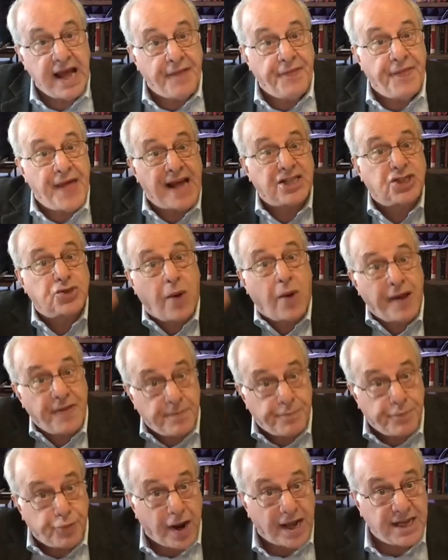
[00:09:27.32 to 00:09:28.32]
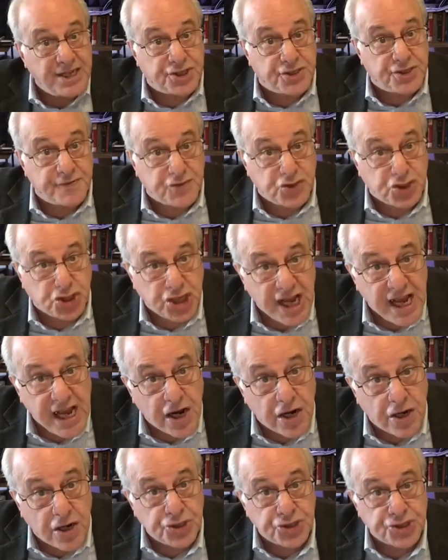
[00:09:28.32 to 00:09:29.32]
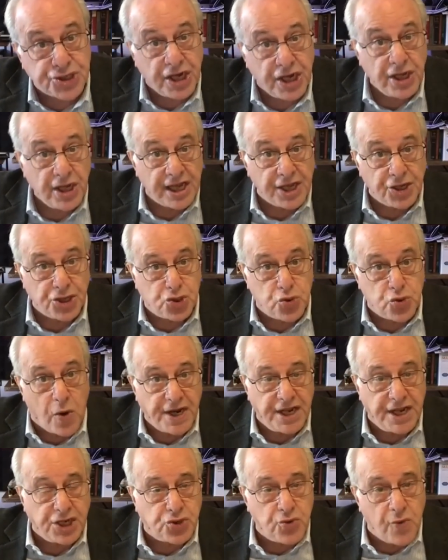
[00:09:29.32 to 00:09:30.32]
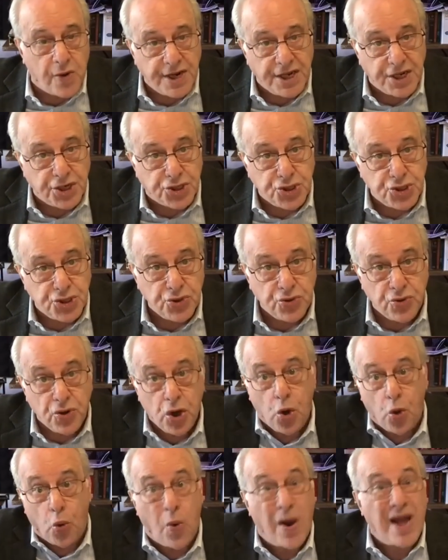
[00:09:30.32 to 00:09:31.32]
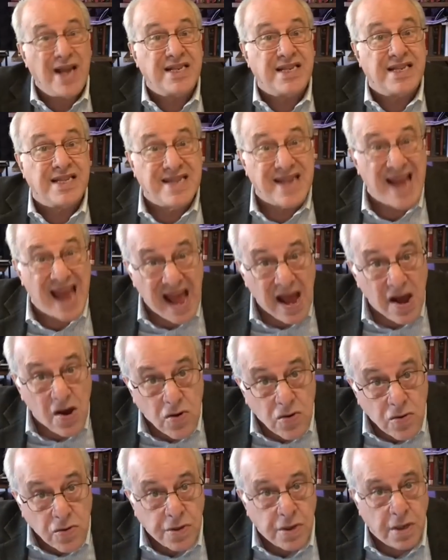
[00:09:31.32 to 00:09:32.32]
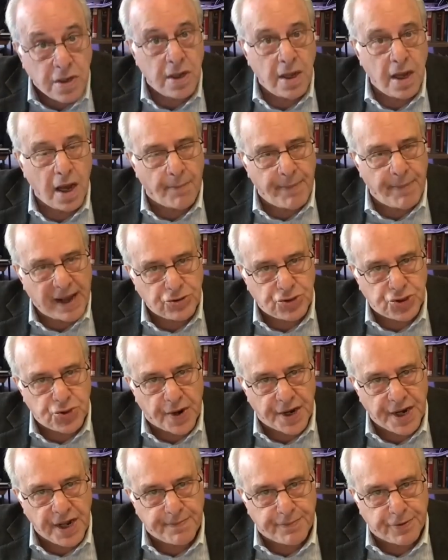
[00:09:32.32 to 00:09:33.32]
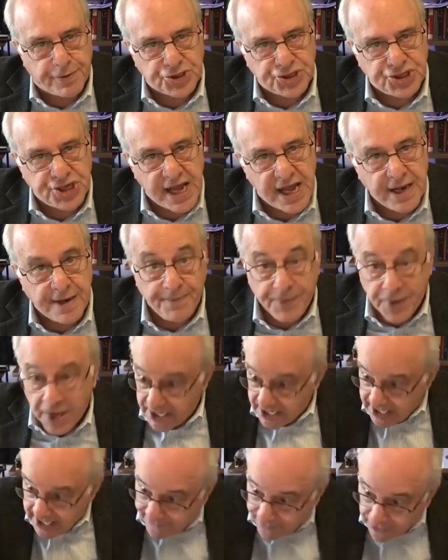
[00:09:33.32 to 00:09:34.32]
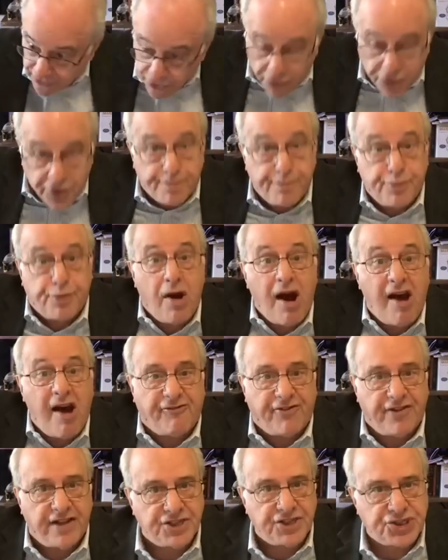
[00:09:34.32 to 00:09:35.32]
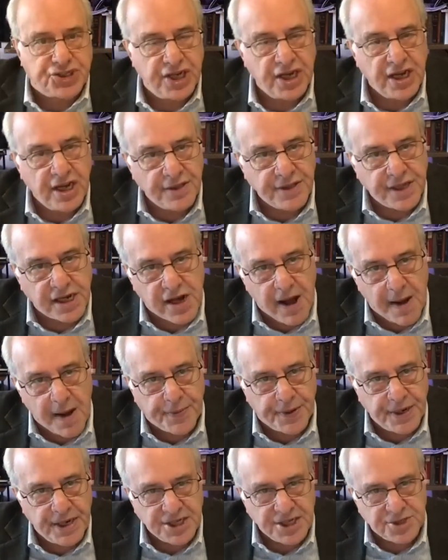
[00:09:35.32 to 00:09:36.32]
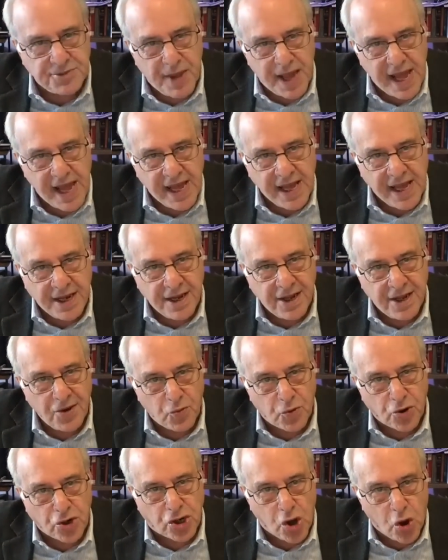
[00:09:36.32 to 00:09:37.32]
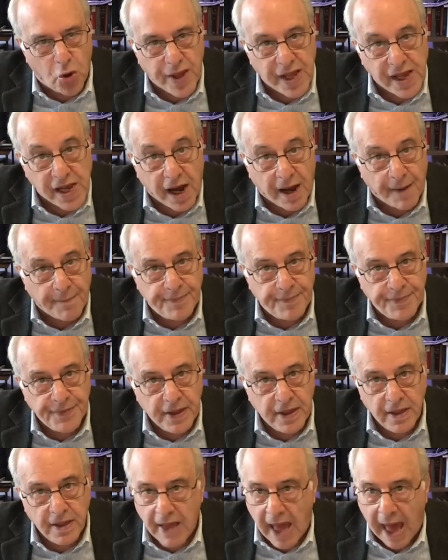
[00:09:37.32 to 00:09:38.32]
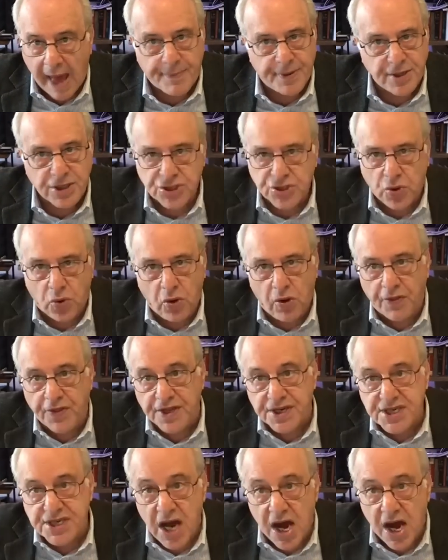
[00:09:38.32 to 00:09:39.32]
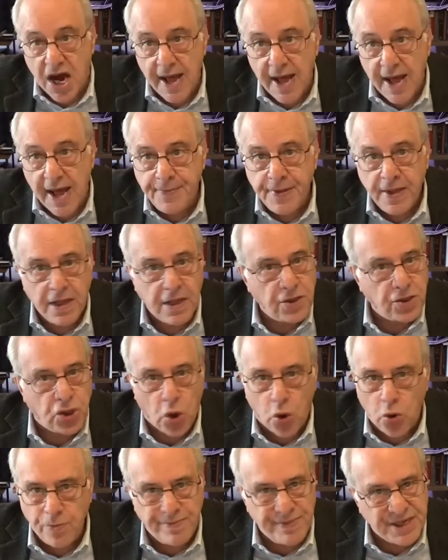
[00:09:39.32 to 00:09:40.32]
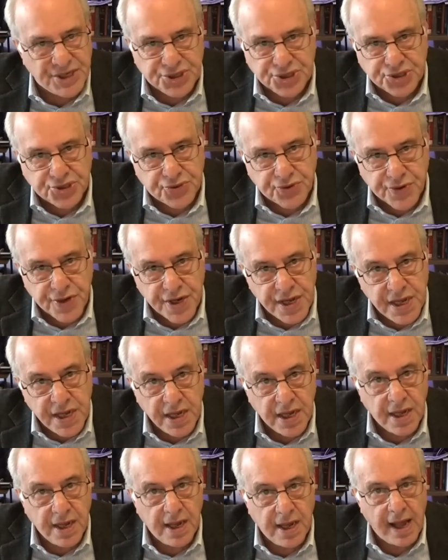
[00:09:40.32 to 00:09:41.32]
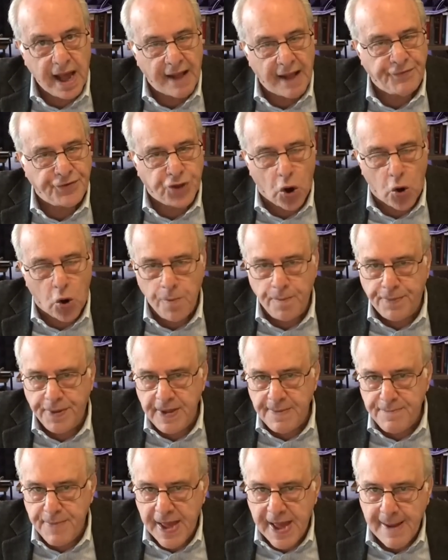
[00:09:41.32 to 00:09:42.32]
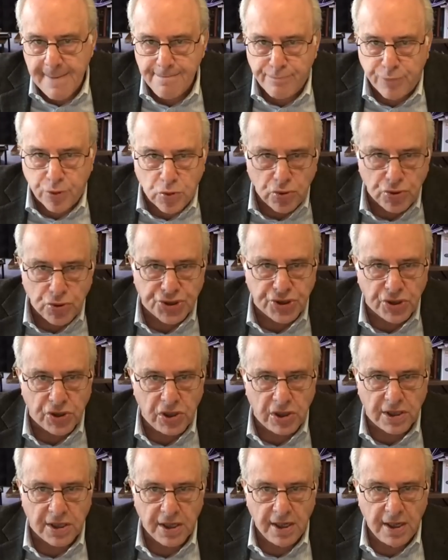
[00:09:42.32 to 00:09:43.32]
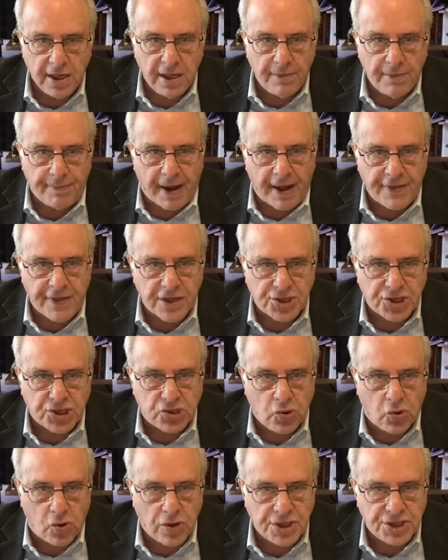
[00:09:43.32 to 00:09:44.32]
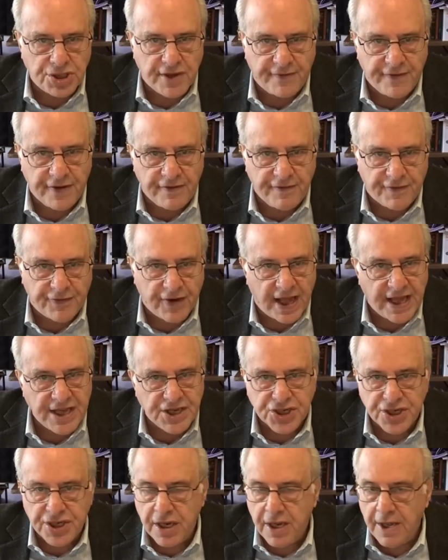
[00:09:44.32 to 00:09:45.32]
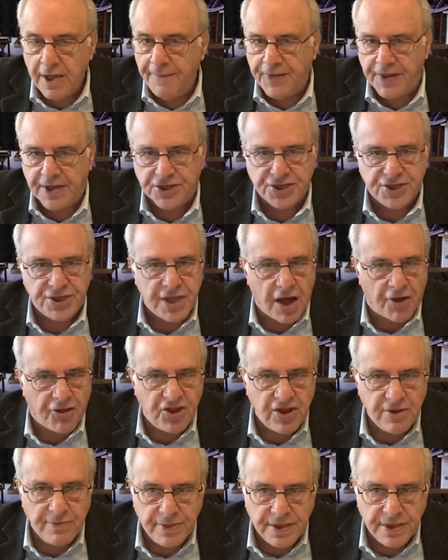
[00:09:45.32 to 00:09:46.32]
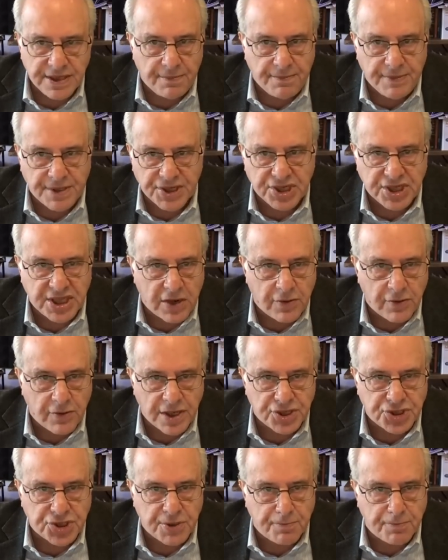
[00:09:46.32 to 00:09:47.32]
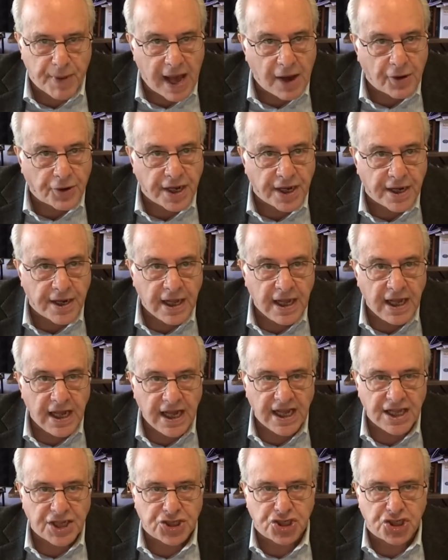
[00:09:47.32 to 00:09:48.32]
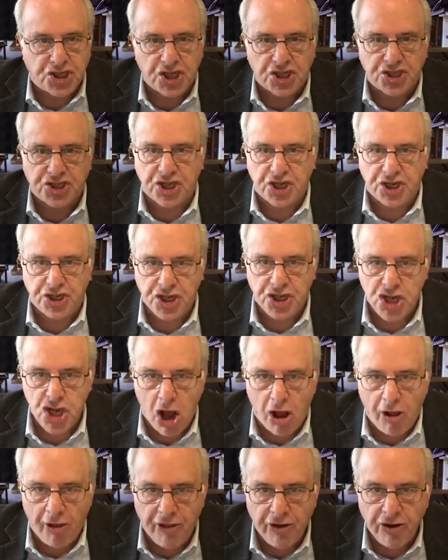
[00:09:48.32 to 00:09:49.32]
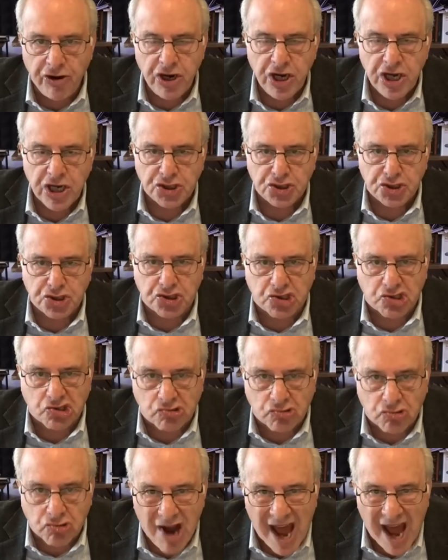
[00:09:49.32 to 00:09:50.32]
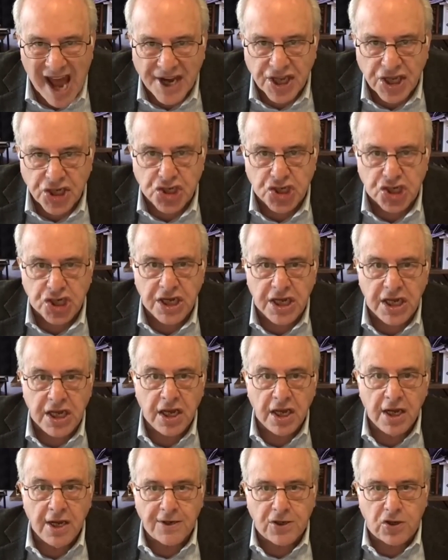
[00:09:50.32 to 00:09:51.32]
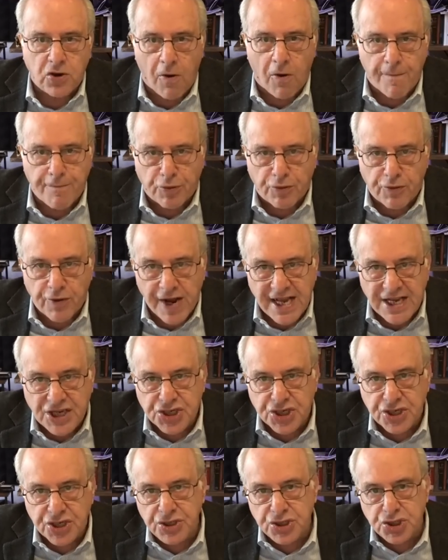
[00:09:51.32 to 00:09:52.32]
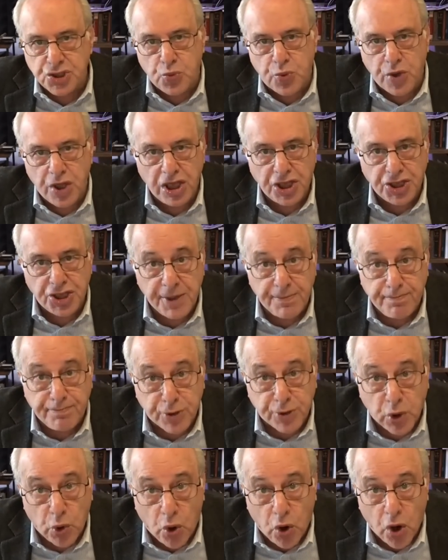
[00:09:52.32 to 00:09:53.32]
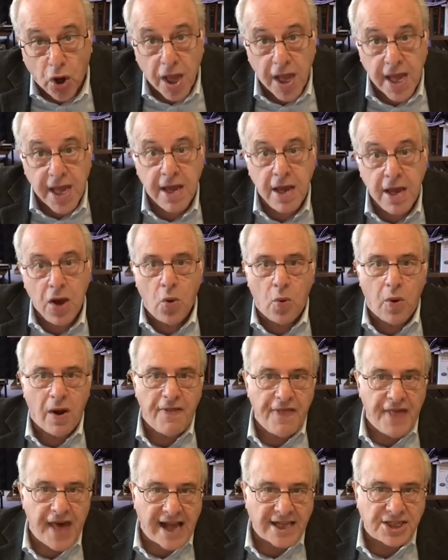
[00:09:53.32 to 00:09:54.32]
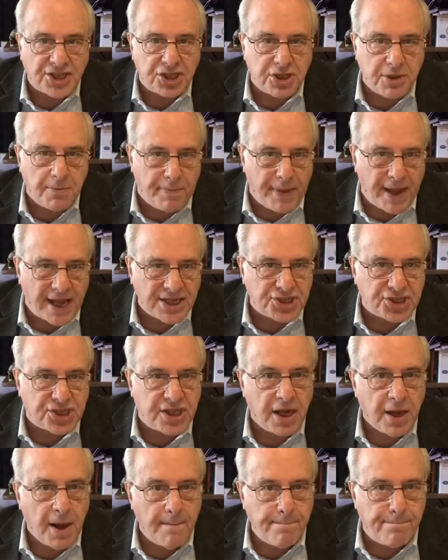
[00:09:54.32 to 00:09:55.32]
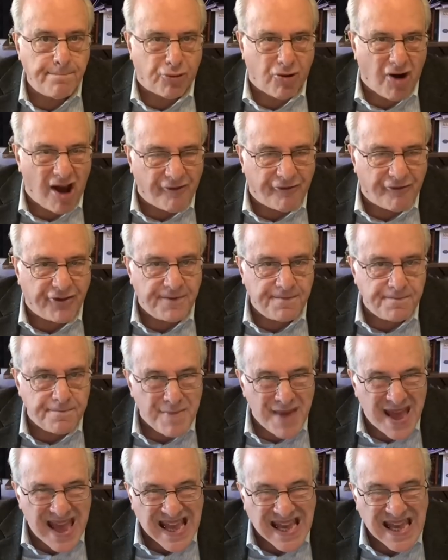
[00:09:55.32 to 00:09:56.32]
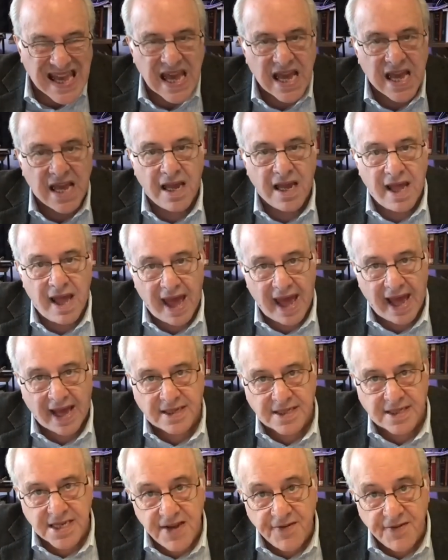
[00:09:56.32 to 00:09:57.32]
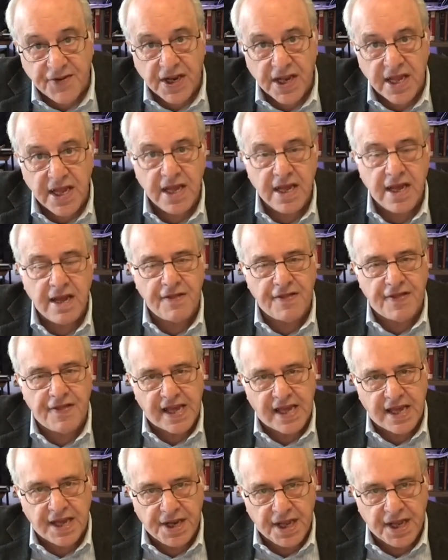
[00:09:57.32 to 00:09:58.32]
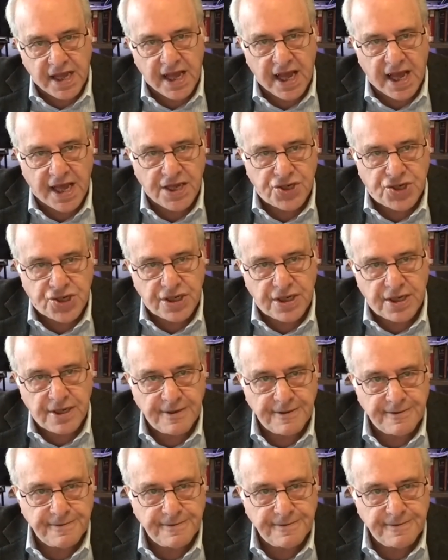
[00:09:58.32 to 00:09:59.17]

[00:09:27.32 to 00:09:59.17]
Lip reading: And that's why the price of shares in 2022 went down about 20%, even though the profits the companies made were going up. Happens all the time, no mystery, and don't be bamboozled by the stories of inflation. There's nothing mysterious about it. It's just another strategy corporations will deploy when that's the best profit-making activity they can engage in.